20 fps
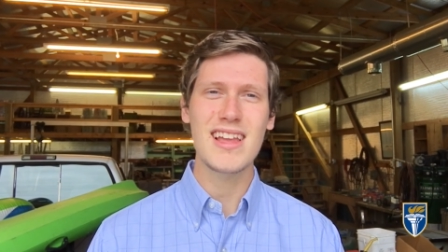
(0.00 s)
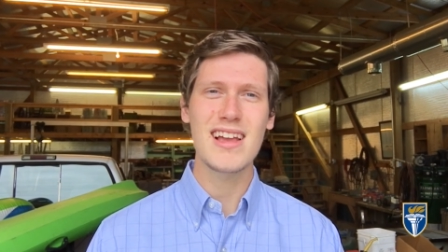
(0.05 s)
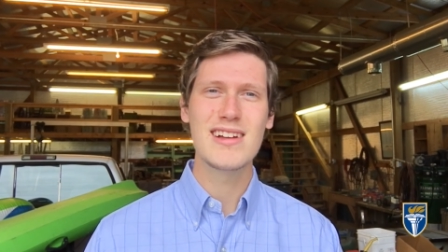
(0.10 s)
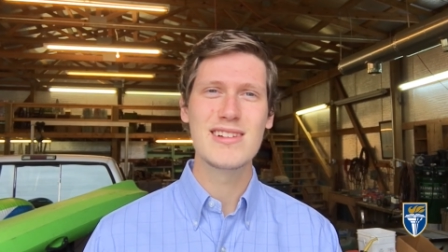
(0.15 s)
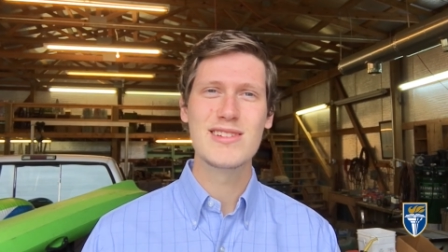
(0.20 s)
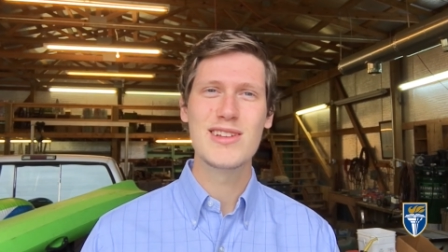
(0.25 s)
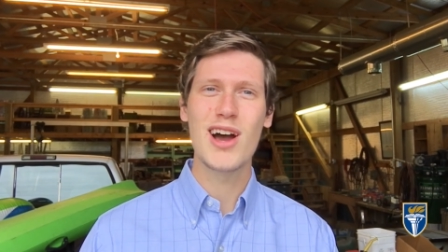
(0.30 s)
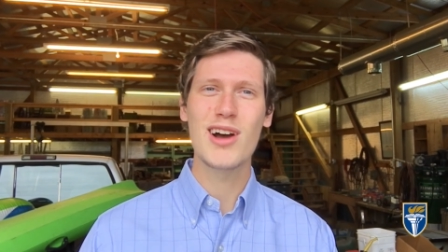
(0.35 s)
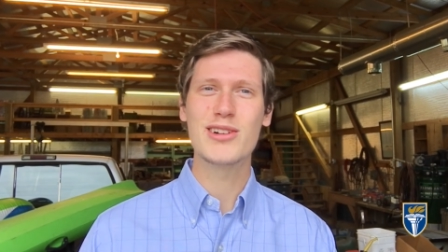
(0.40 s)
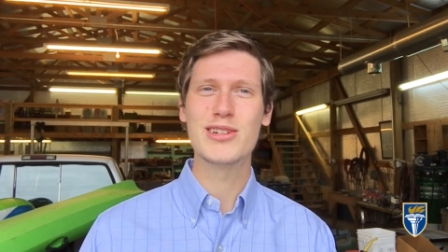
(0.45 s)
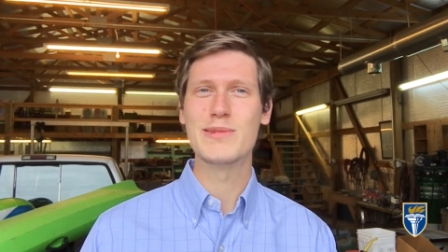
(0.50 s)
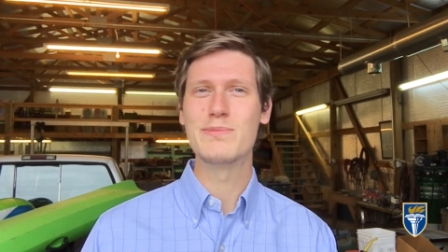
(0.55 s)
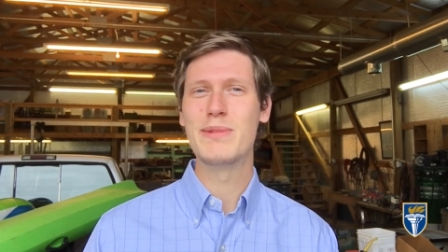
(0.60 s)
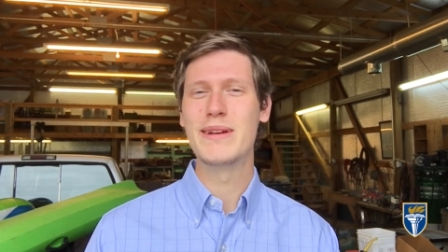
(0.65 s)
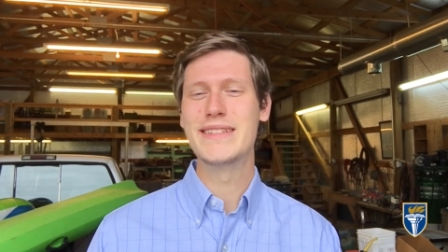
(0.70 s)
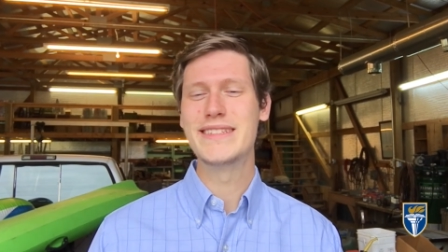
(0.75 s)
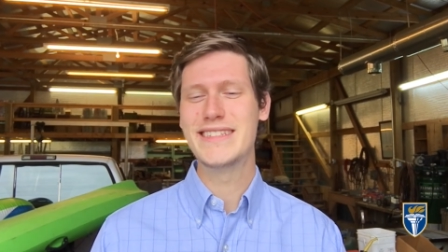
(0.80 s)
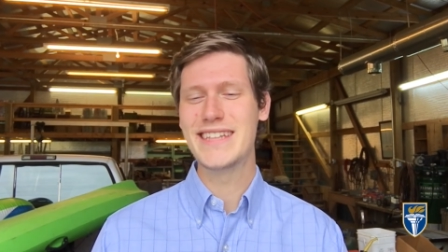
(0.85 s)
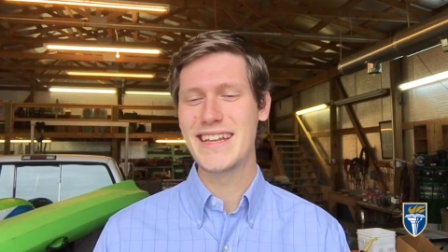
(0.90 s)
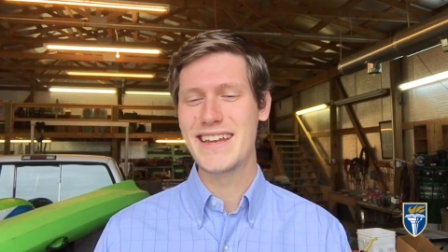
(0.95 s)
Dr.
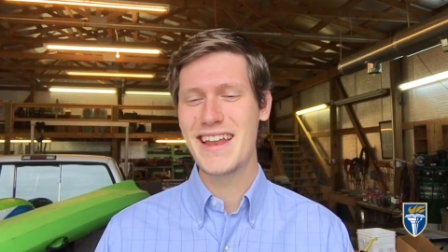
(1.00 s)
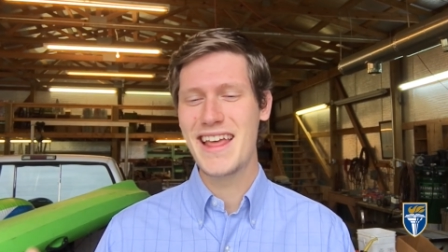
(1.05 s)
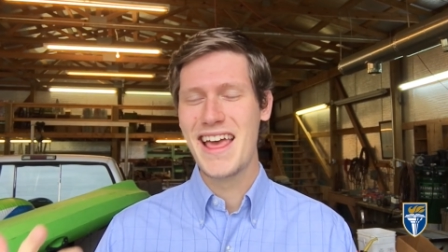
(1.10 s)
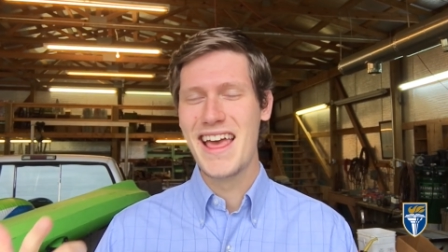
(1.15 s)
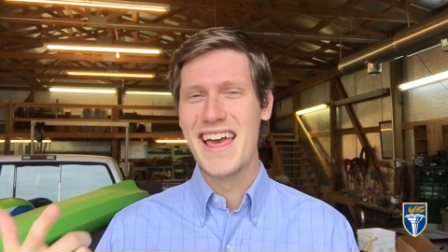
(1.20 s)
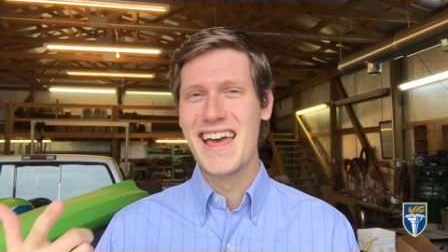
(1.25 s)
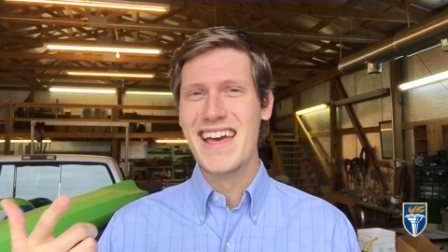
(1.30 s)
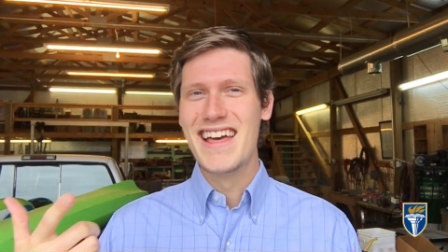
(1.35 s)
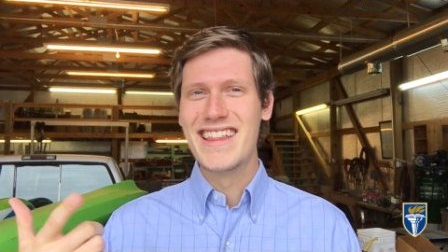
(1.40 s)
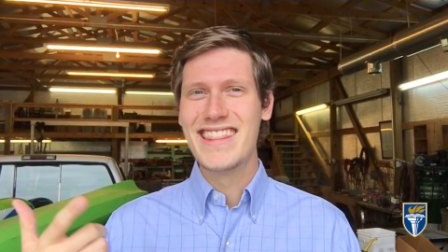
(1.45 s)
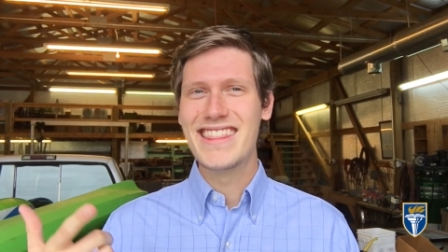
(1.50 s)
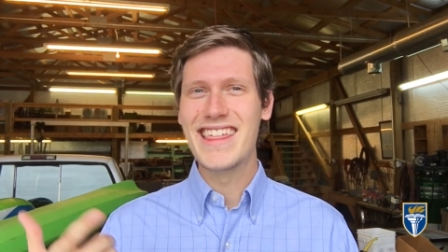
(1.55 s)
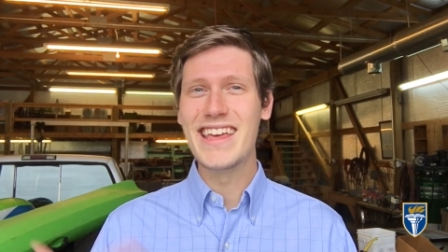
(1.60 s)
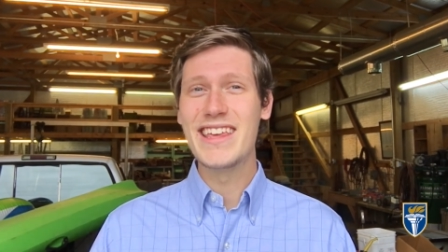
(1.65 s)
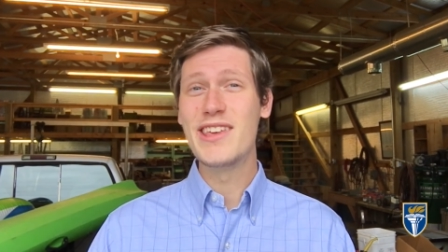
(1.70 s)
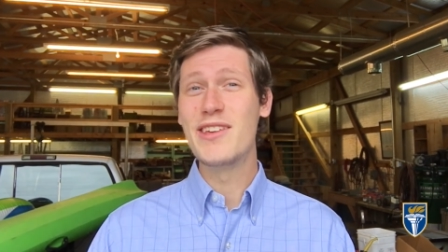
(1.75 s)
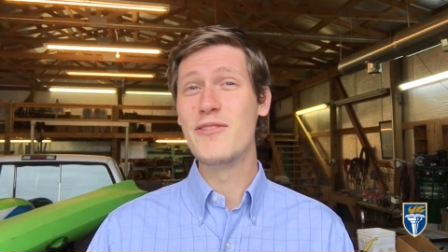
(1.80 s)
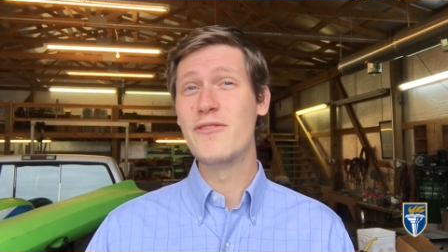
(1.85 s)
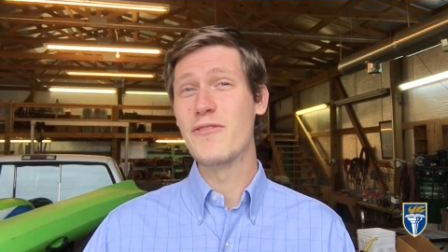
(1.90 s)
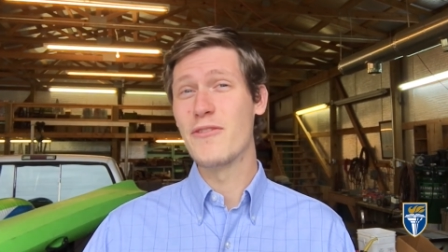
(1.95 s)
Pinson,
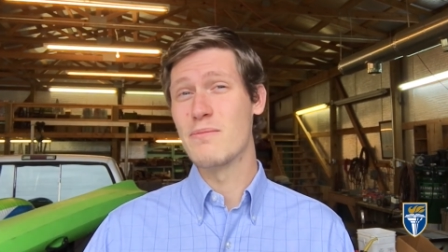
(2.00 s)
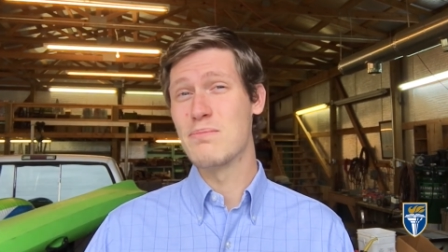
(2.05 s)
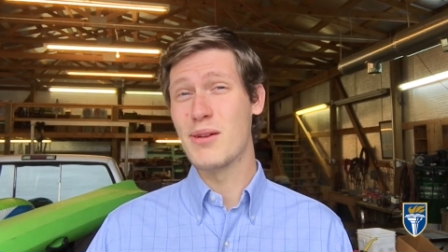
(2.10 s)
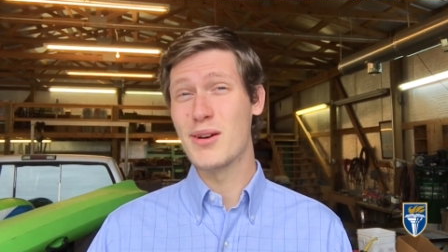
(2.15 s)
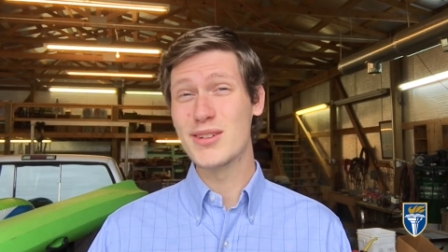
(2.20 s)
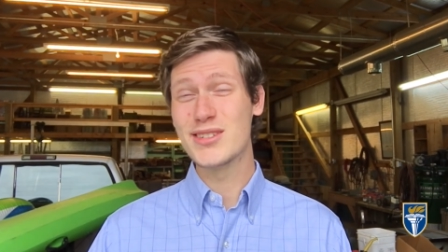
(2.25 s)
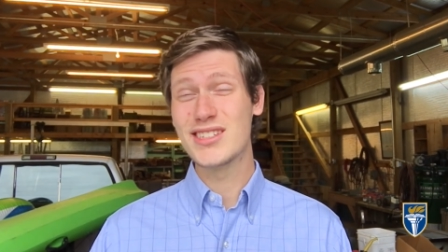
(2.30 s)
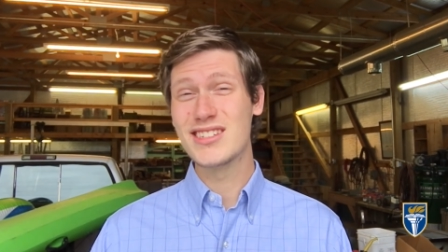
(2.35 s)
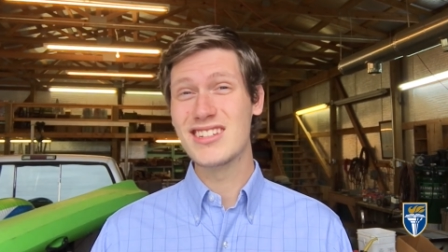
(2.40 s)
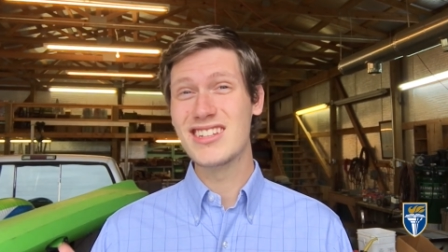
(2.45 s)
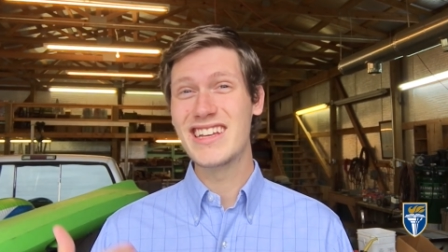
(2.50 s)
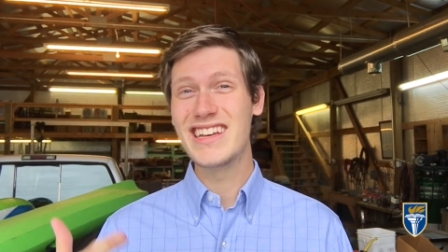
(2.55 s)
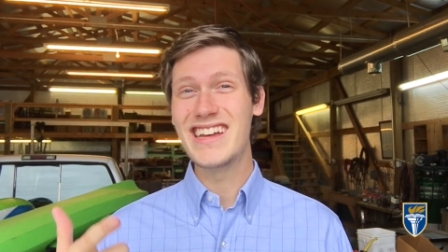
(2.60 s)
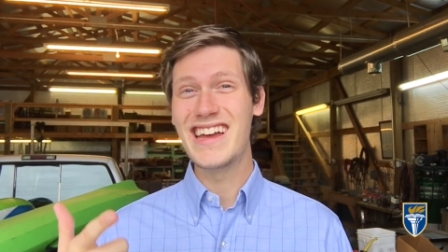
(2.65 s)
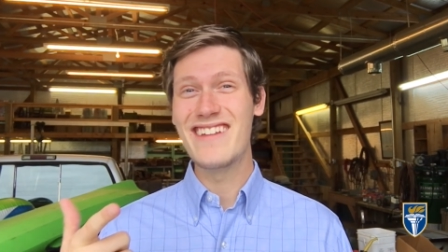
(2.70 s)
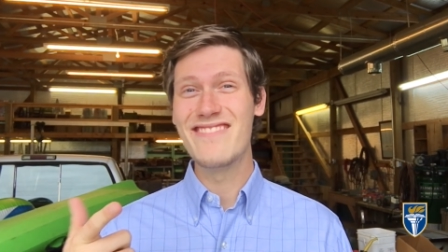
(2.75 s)
thank you for personally